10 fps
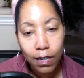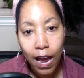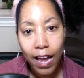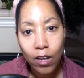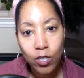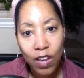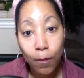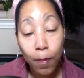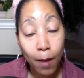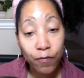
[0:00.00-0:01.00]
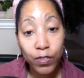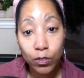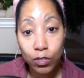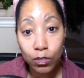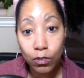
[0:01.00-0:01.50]
I also have a pop
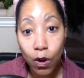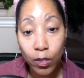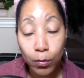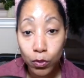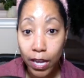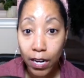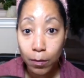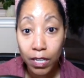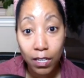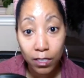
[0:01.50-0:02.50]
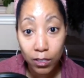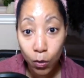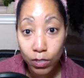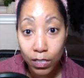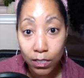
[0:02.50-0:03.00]
filter on the Blue Yeti because it's
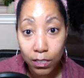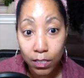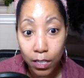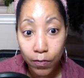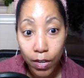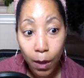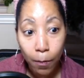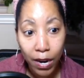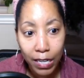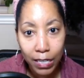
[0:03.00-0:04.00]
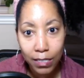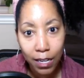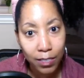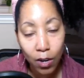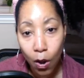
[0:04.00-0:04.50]
so sensitive, but it
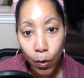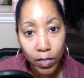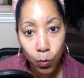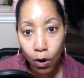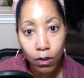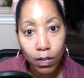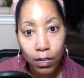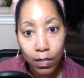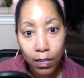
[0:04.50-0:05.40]
doesn't always work.